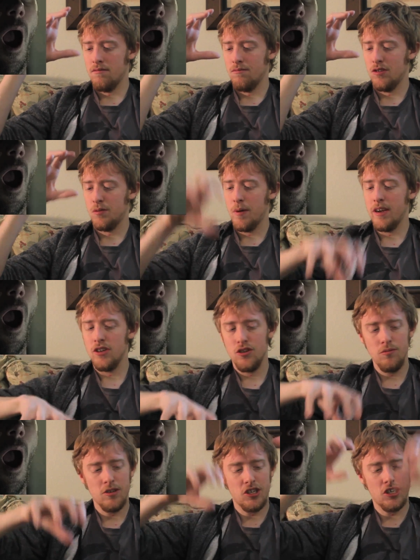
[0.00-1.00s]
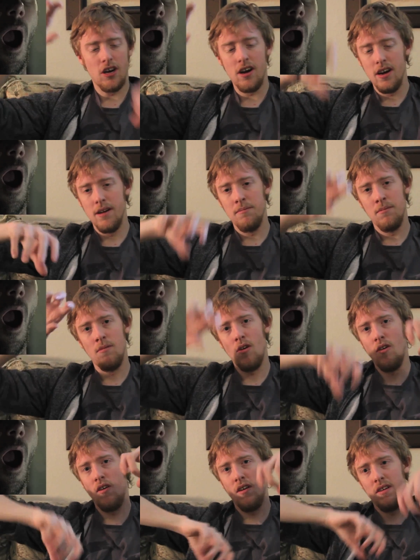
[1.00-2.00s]
spend too much time
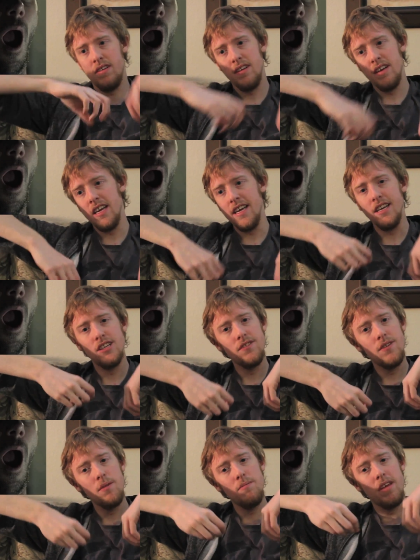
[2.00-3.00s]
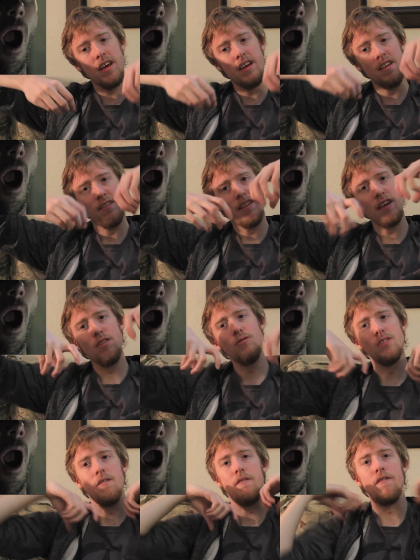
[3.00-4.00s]
on each of them. They use
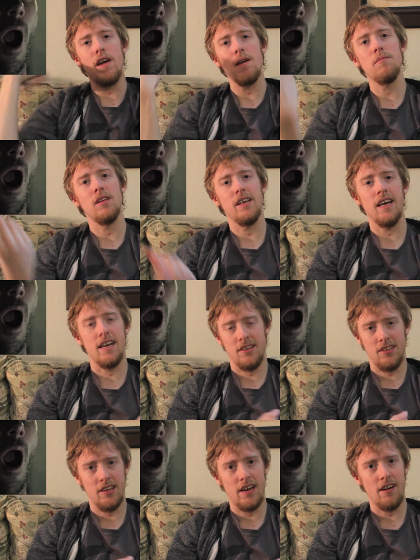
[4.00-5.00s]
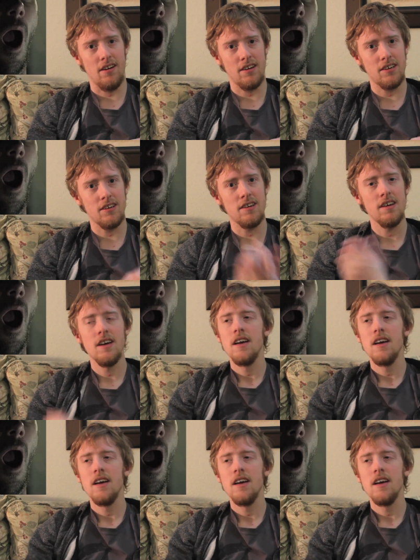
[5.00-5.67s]
the family as the character.